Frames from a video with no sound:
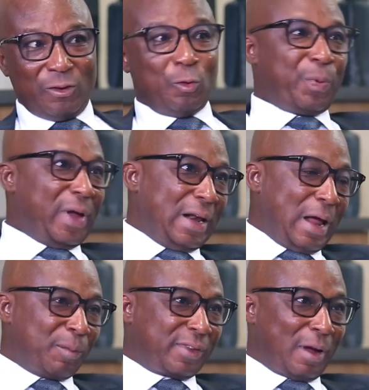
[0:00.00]
You pay a
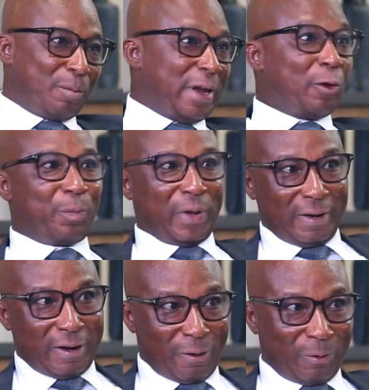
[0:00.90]
lump sum and then you pay
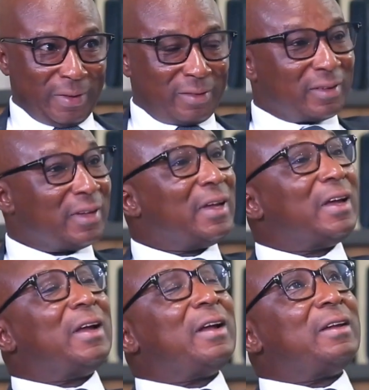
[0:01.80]
a ground rent.
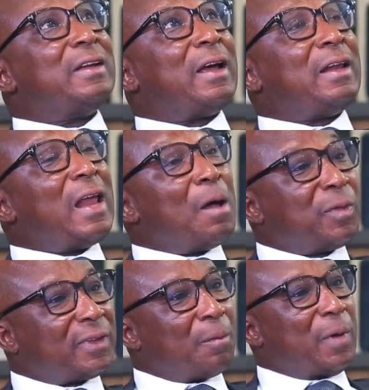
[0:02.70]
The
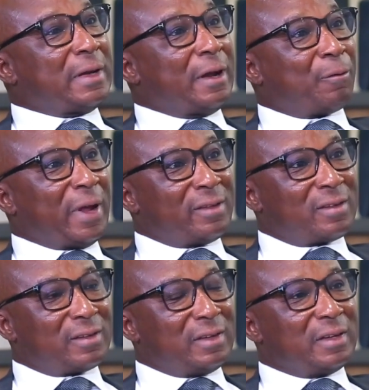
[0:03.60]
lump sum and the
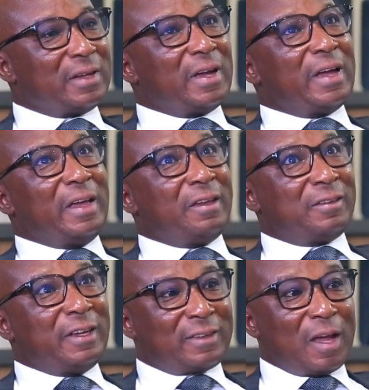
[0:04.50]
rent
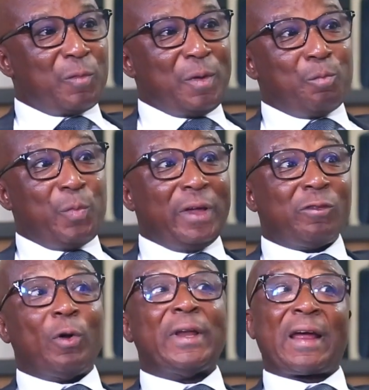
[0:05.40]
is determined
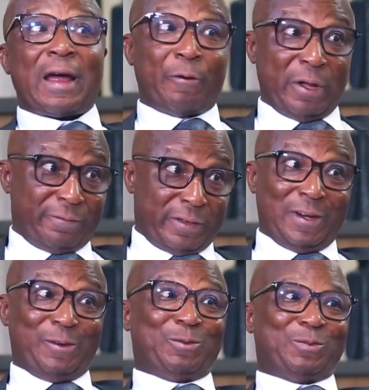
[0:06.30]
based on the current
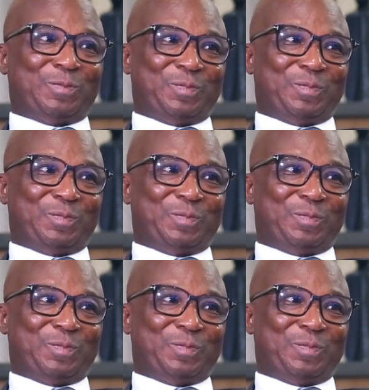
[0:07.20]
value.